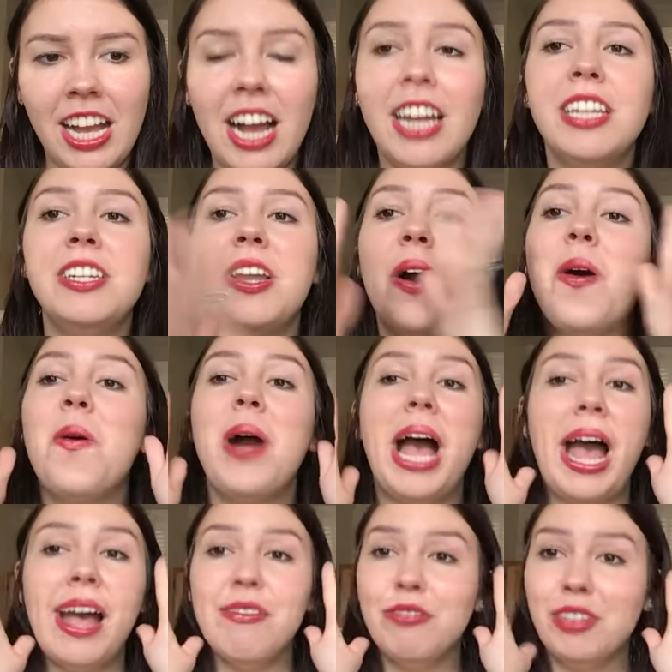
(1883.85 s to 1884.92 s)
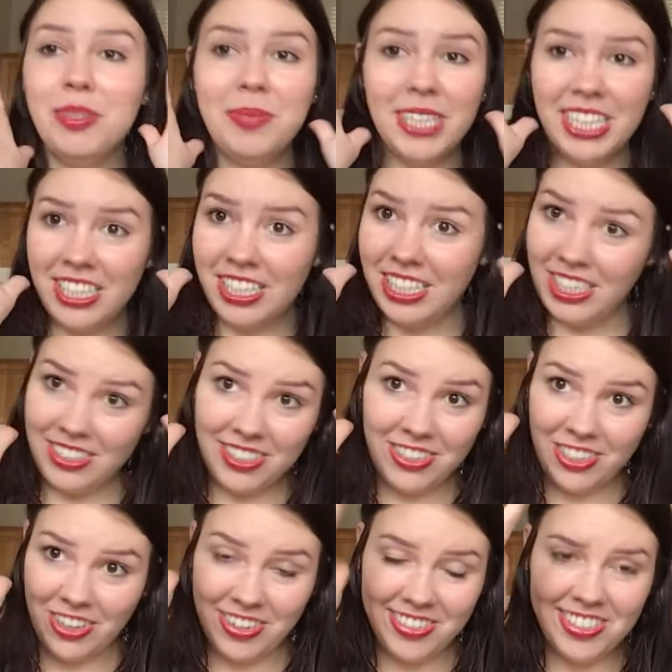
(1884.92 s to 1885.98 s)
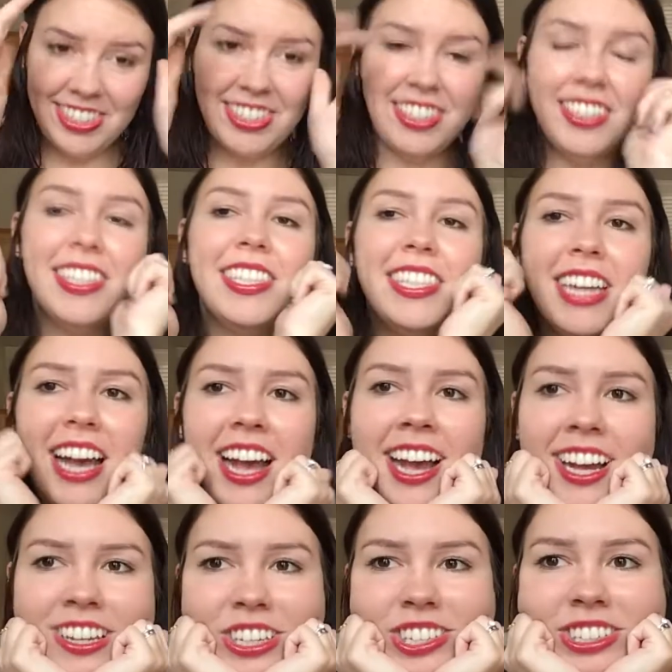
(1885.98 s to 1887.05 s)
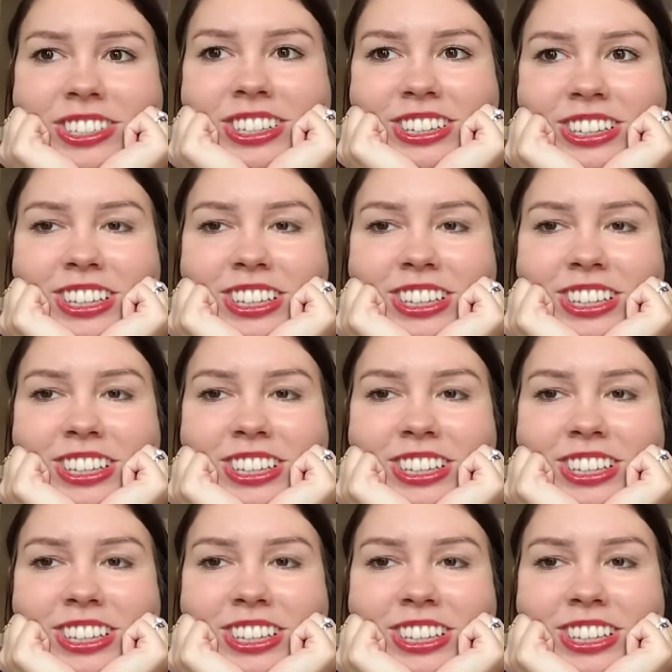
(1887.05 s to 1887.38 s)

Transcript: I know everybody shows their stash,